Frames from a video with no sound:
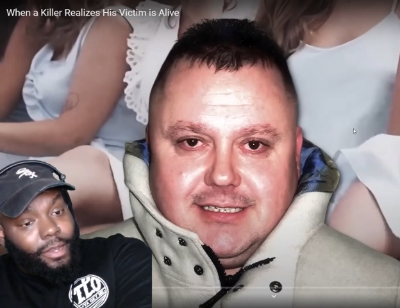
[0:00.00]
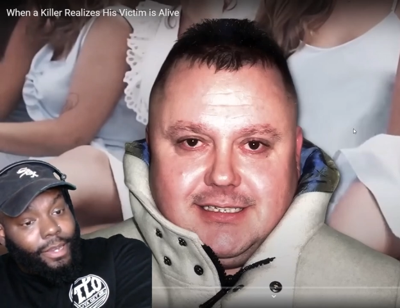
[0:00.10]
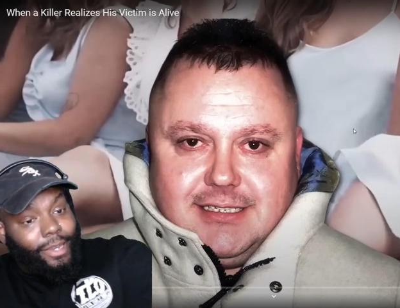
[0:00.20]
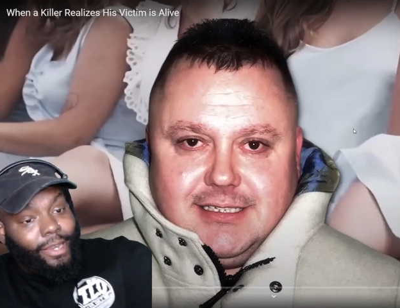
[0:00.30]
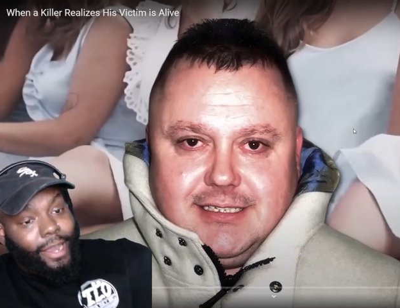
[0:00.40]

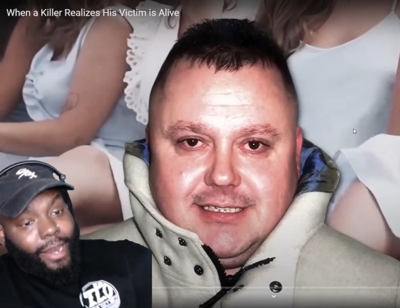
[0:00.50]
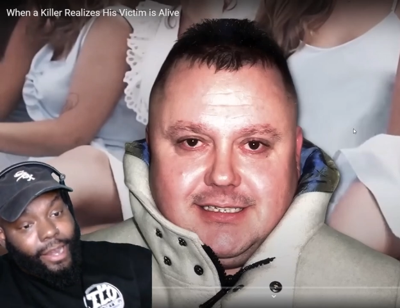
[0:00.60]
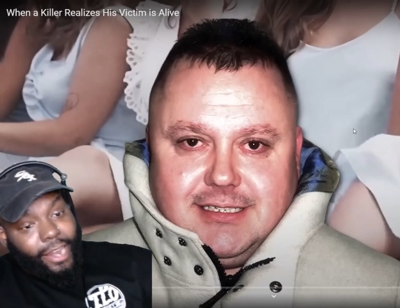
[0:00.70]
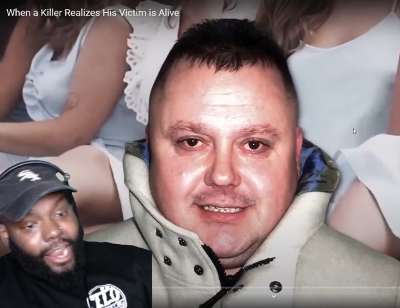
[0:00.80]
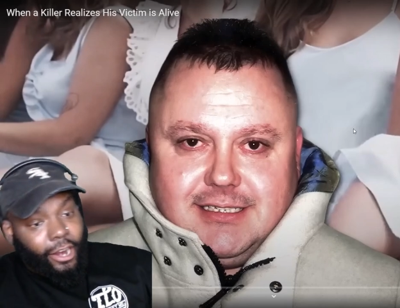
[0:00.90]
Speaker 1: get in
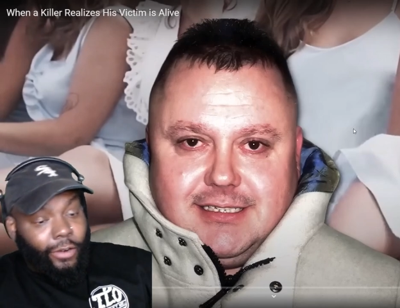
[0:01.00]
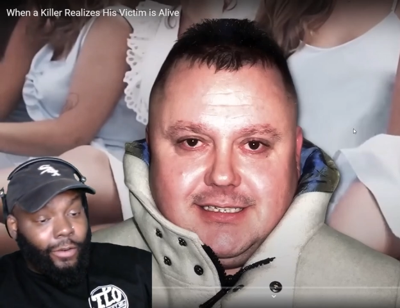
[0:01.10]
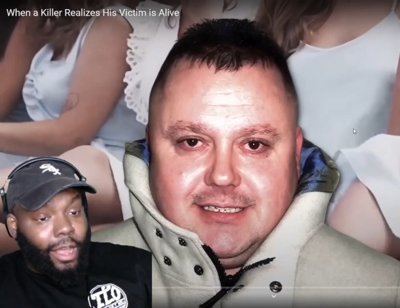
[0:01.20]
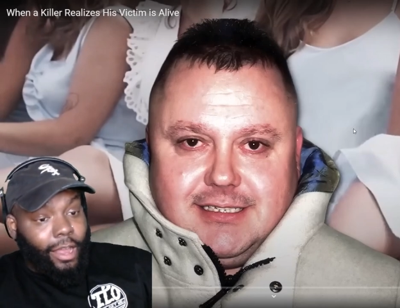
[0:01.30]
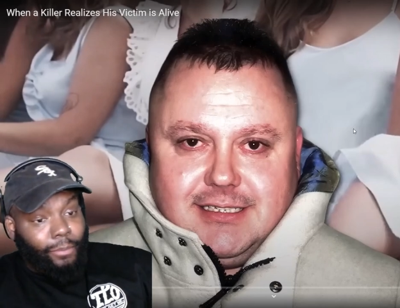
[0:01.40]

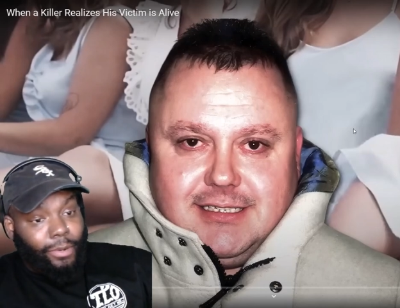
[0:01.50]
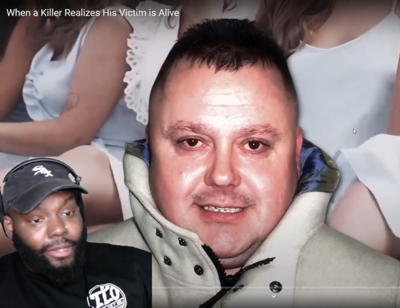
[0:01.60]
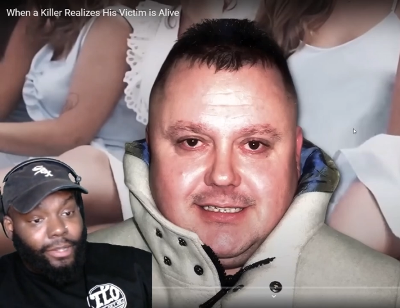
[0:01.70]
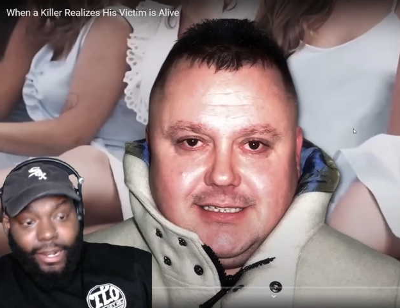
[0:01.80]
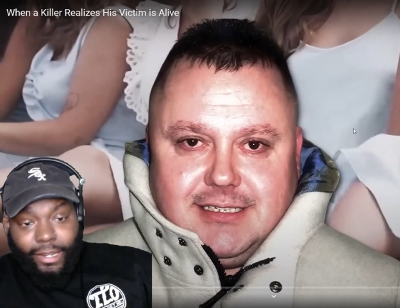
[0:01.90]
there
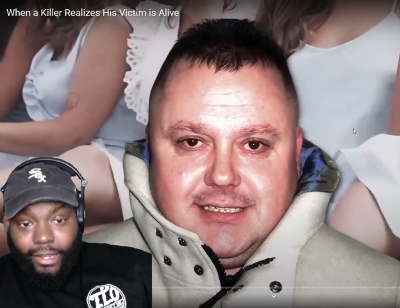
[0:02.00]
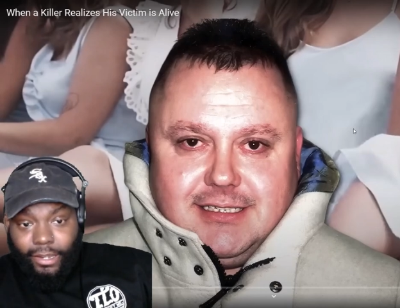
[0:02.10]
unprotected.